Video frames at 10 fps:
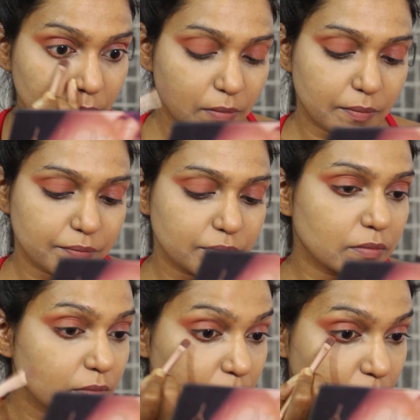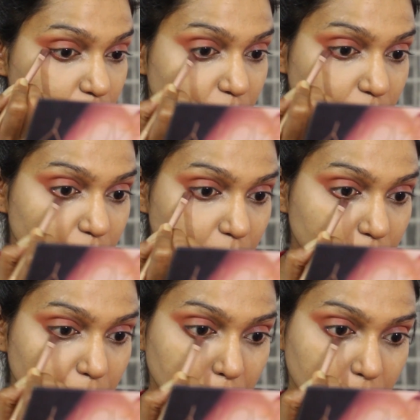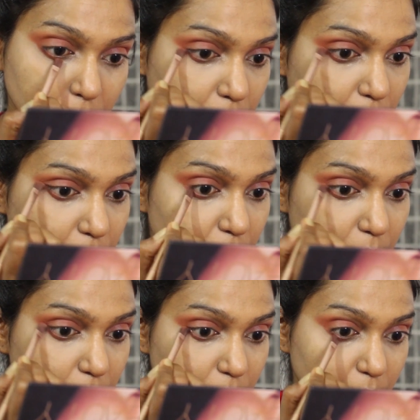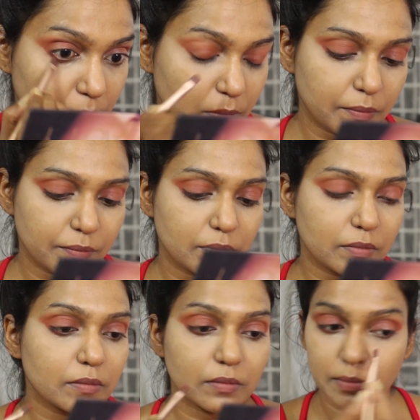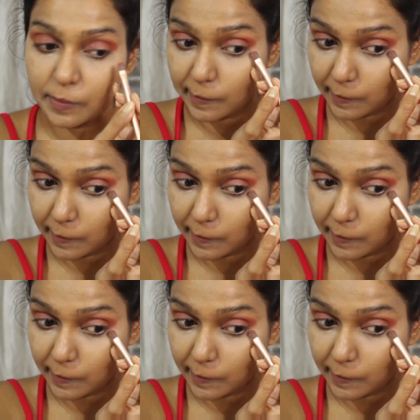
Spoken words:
Once that's done, I'm gonna take a darker color